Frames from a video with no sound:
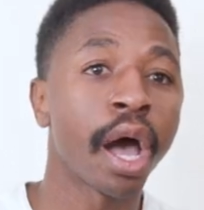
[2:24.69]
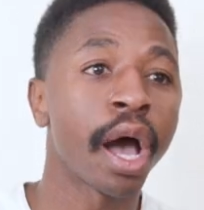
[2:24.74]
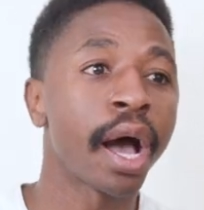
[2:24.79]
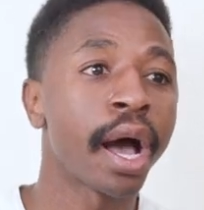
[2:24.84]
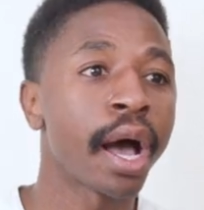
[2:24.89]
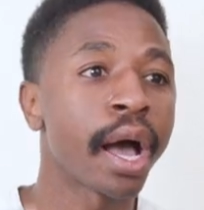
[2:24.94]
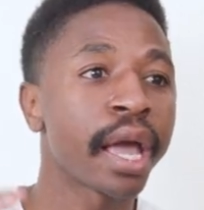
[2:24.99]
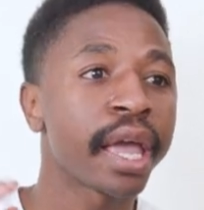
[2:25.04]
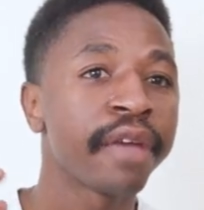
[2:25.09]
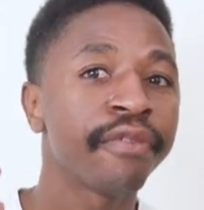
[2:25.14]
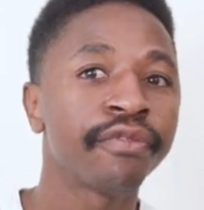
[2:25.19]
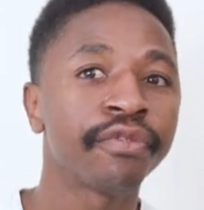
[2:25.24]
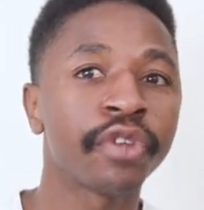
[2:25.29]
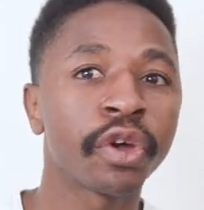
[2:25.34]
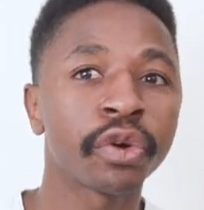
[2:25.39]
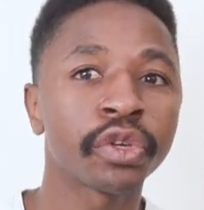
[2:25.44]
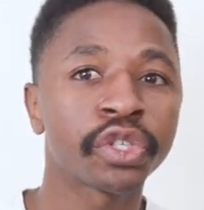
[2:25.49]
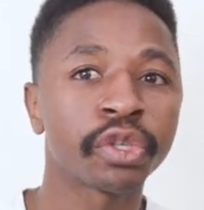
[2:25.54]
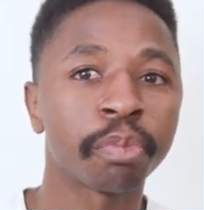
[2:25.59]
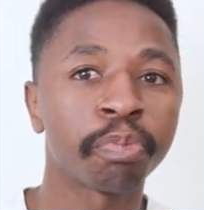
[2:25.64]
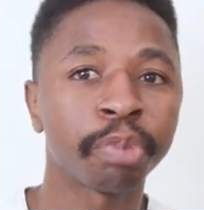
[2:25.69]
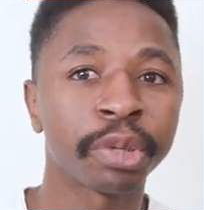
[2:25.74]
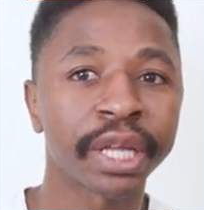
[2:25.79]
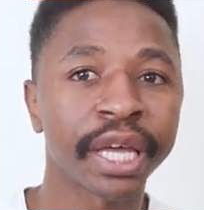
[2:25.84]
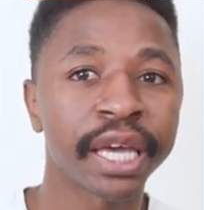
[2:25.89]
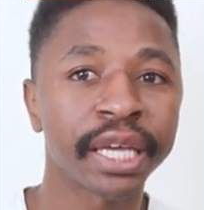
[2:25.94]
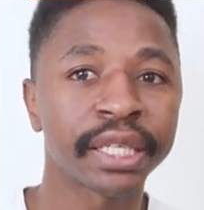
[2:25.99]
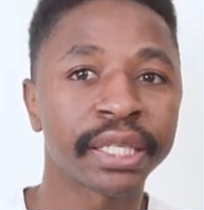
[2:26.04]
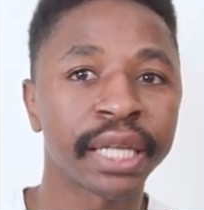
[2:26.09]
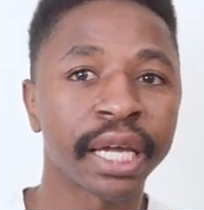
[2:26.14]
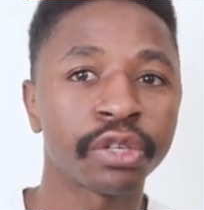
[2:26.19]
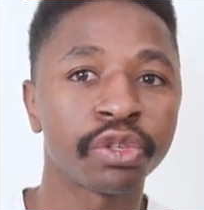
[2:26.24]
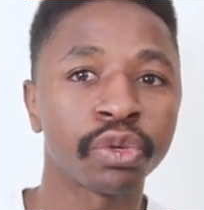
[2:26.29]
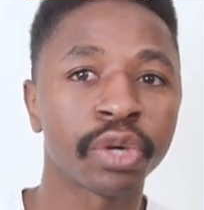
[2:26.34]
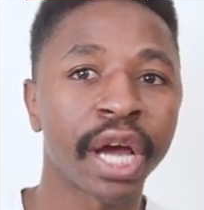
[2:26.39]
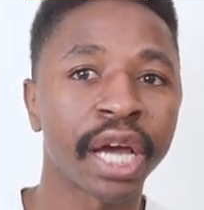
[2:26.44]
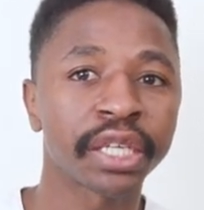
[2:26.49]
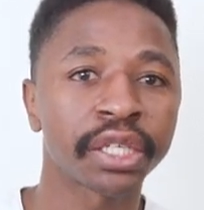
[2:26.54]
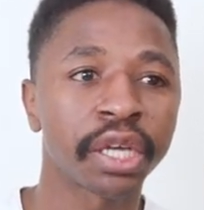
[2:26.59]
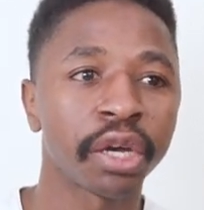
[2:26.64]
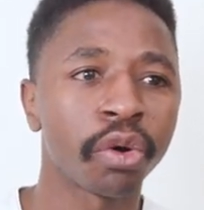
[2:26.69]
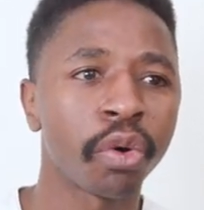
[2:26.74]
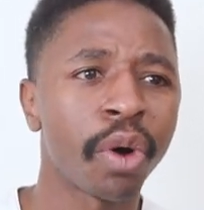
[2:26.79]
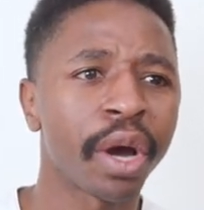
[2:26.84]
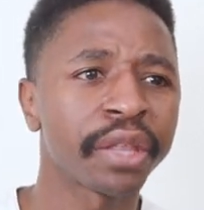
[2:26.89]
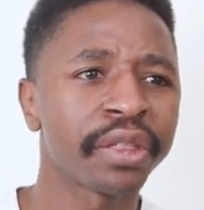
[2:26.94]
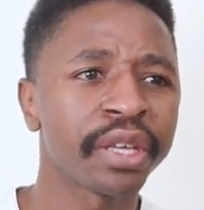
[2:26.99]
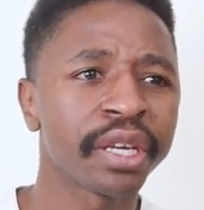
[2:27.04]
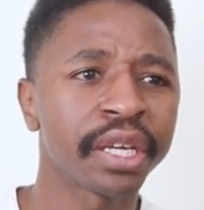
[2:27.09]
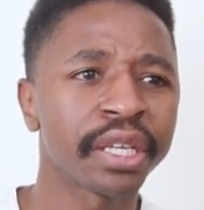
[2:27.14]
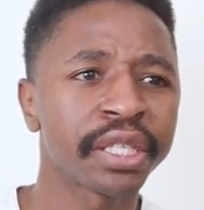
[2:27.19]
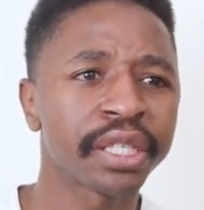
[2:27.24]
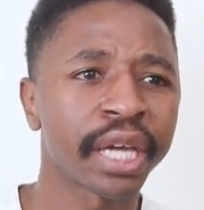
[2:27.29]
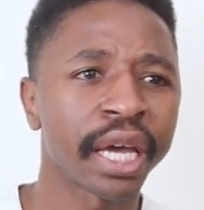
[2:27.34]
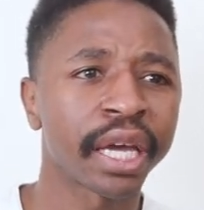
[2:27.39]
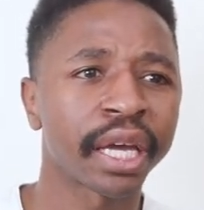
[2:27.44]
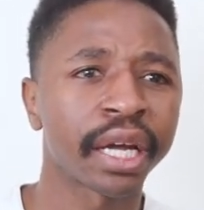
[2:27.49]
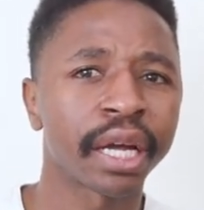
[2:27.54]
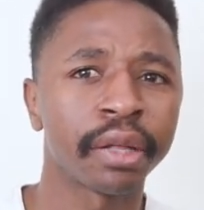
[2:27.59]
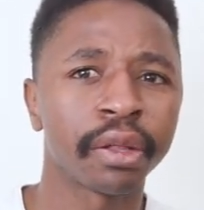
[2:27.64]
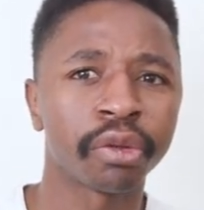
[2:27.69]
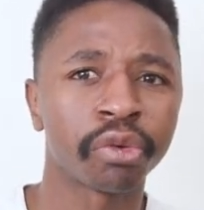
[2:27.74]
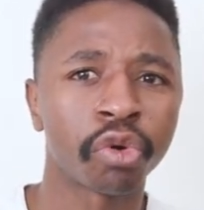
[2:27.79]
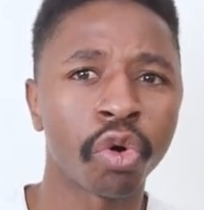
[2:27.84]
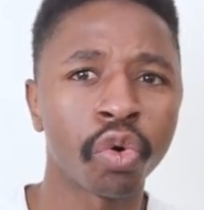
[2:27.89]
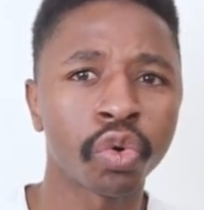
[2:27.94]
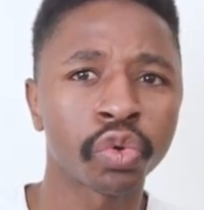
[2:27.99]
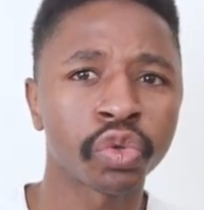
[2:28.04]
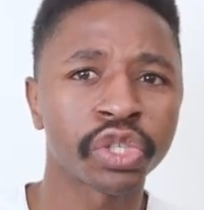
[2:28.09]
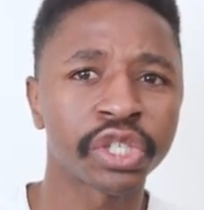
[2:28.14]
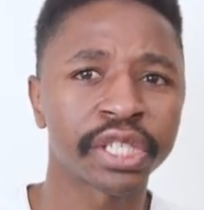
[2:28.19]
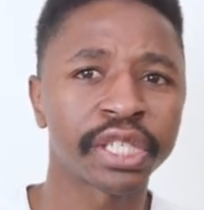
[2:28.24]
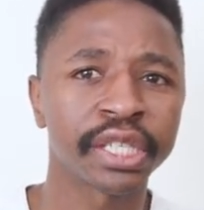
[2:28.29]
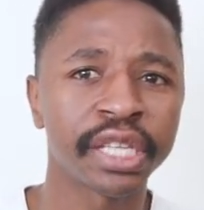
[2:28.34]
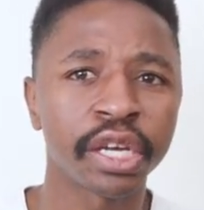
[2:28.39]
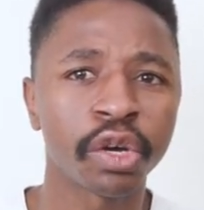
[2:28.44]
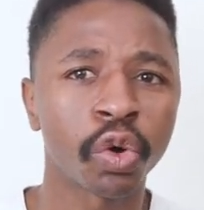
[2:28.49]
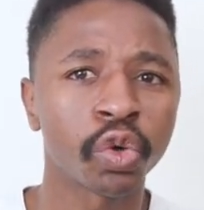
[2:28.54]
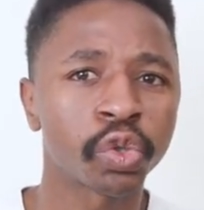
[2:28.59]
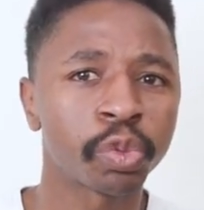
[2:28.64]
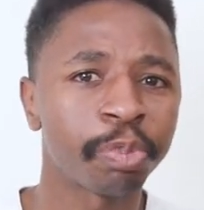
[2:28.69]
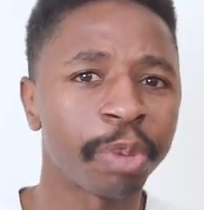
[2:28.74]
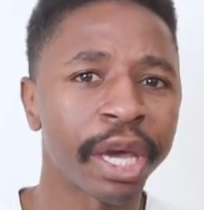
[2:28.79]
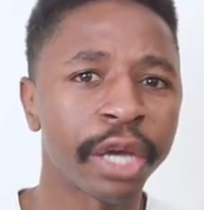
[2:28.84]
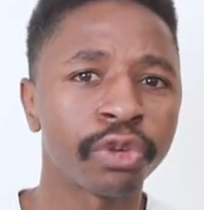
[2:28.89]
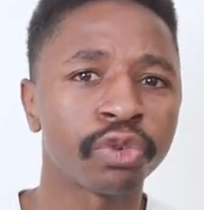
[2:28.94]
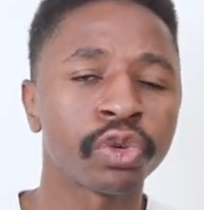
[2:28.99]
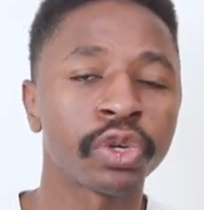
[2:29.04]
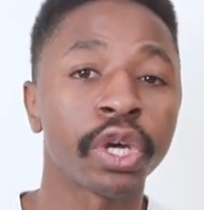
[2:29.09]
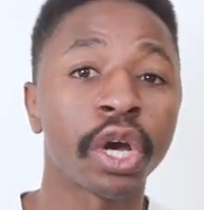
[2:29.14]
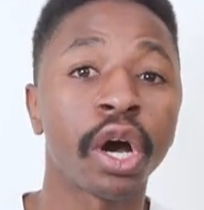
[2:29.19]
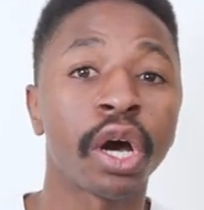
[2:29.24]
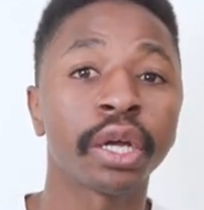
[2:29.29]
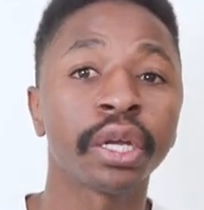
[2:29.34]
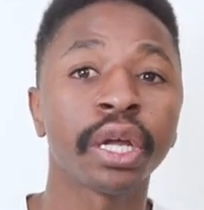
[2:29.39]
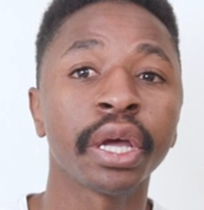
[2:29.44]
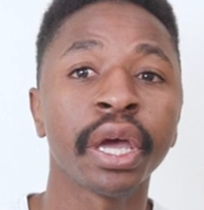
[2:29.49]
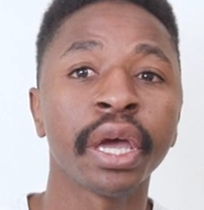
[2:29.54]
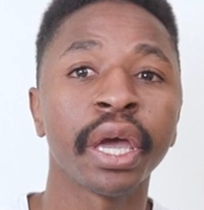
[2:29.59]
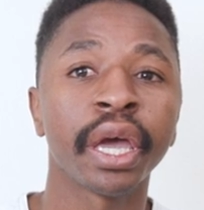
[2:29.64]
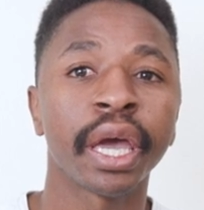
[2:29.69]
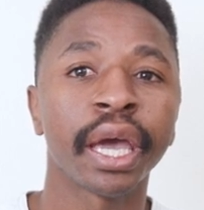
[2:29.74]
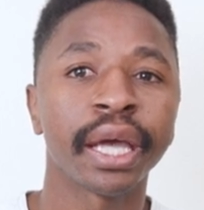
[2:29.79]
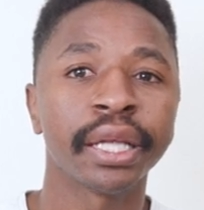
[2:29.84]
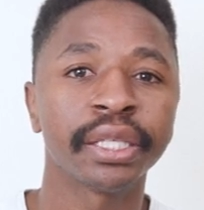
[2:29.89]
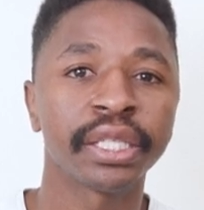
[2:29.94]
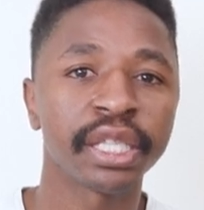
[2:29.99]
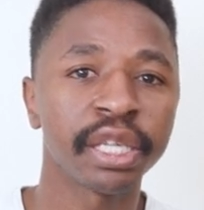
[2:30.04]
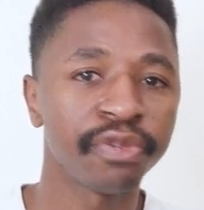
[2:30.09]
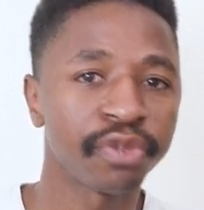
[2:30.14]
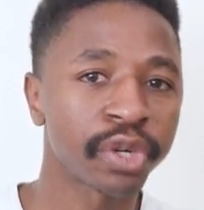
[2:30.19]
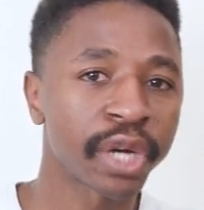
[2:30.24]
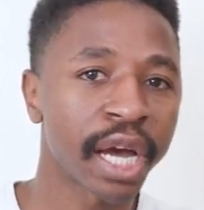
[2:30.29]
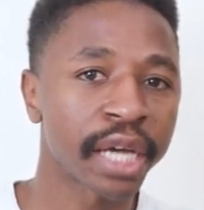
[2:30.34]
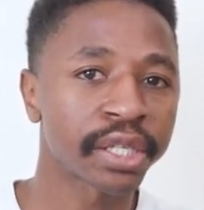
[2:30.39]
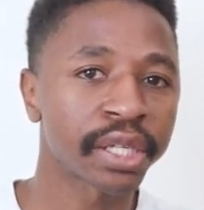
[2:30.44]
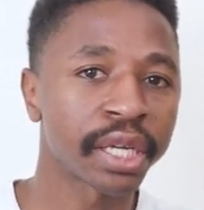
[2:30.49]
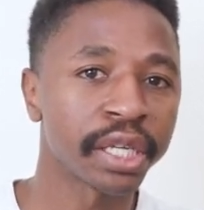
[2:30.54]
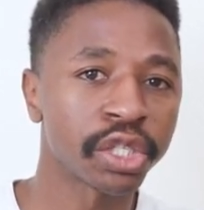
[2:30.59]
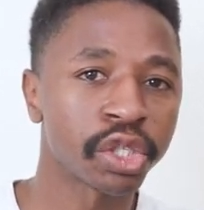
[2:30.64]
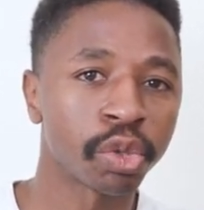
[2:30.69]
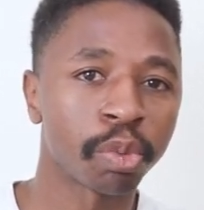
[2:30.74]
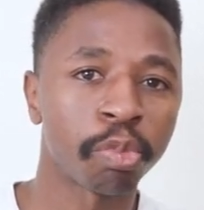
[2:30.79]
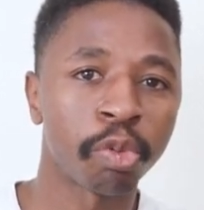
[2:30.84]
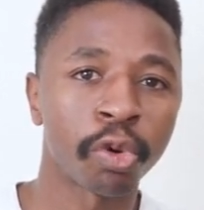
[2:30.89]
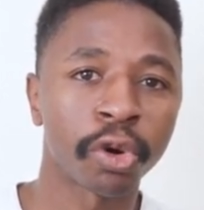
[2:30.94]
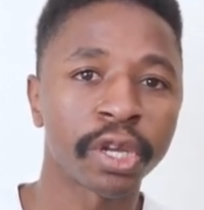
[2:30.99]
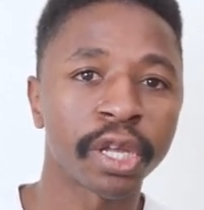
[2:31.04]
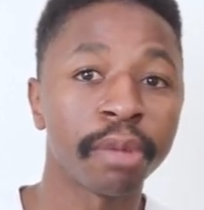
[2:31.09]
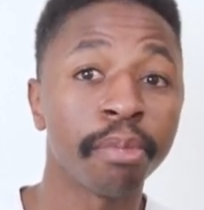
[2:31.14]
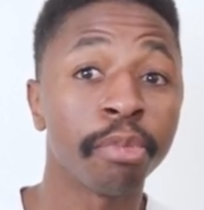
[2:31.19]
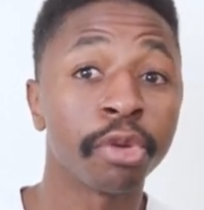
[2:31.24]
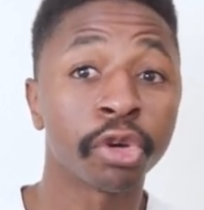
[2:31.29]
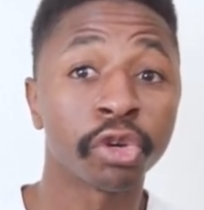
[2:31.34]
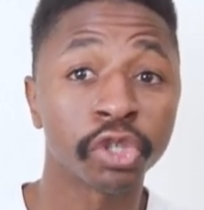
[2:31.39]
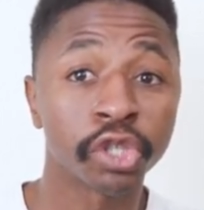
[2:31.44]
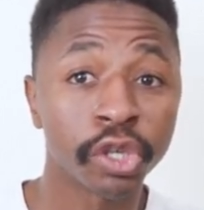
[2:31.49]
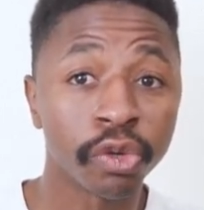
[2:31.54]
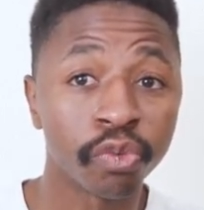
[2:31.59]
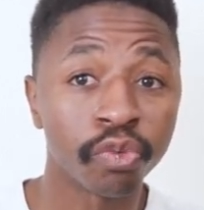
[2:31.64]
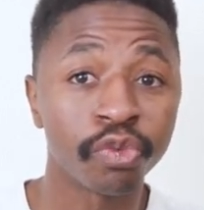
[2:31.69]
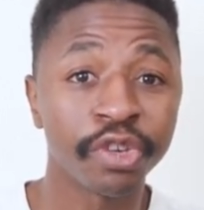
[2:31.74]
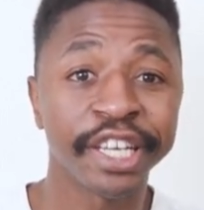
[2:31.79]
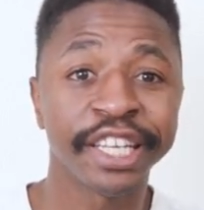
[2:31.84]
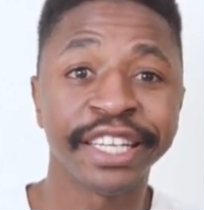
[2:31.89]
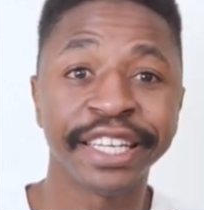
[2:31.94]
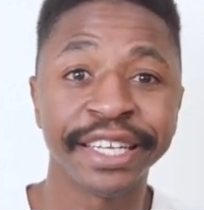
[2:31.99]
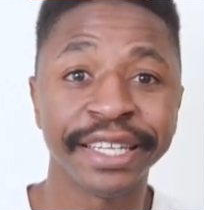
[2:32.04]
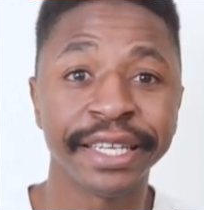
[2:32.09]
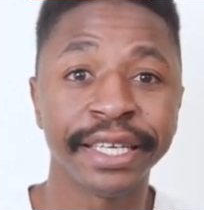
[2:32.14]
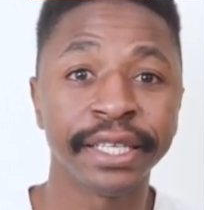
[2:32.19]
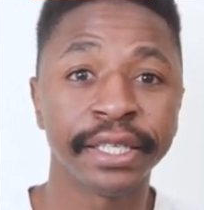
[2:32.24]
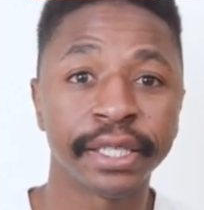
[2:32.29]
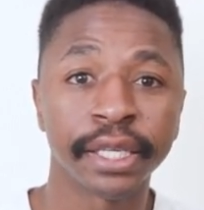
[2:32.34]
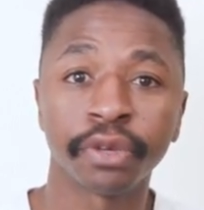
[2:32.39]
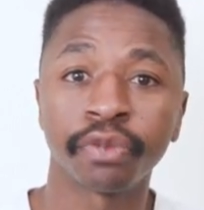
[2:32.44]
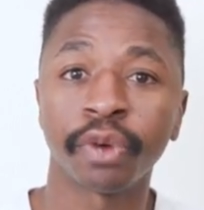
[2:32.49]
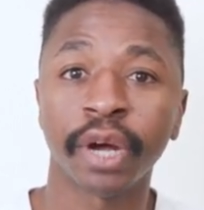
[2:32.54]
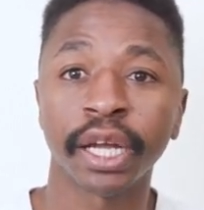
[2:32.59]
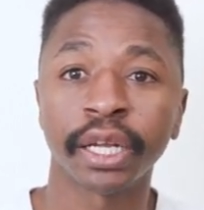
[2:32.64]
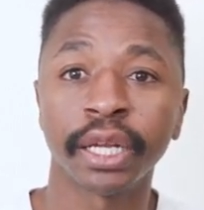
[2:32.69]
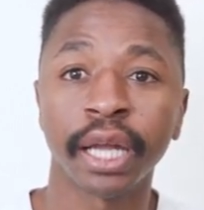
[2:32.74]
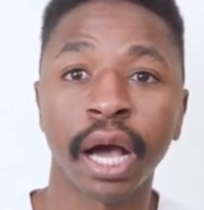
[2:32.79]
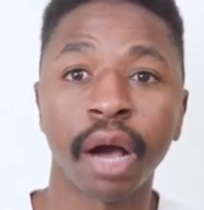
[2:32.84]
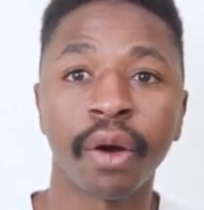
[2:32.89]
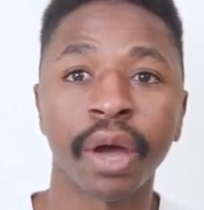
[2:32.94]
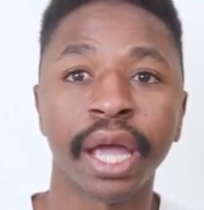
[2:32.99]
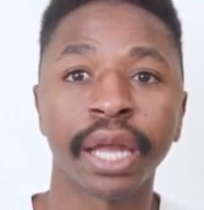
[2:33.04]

Uh, if there's a place that you guys can go, I think it's like go to Nico's Patreon and see if you guys can support him because he really needs it right now.